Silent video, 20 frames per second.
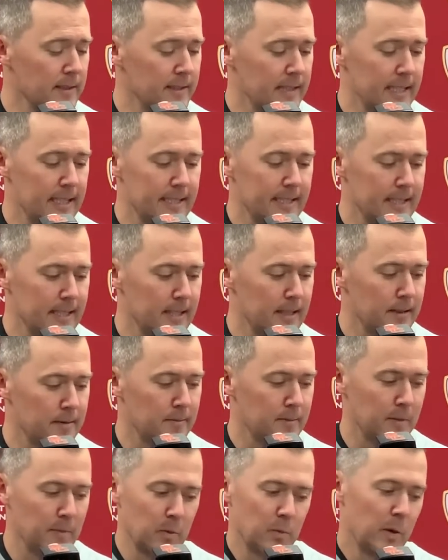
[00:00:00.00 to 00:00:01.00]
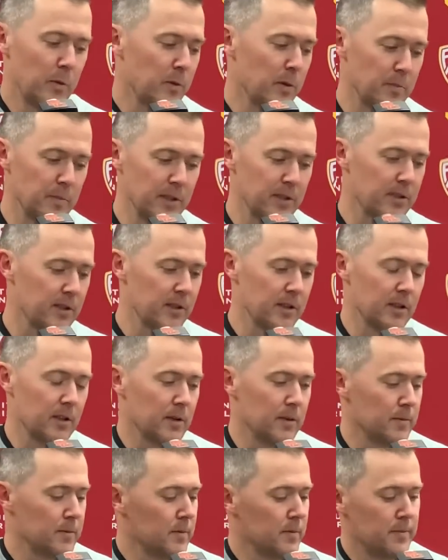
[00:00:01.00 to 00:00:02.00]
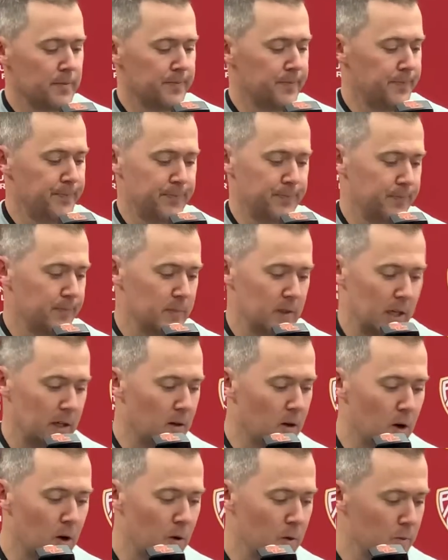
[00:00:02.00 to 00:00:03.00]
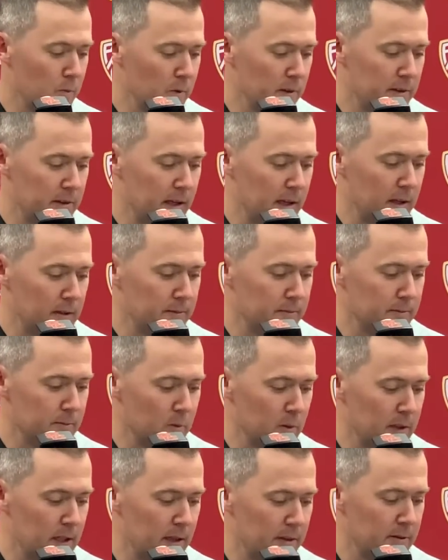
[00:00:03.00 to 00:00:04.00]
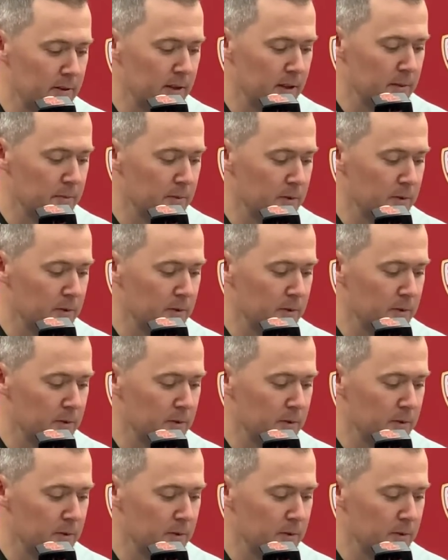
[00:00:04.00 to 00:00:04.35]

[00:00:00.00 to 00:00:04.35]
And uh, I mean, we wouldn't be sitting here at all without without them.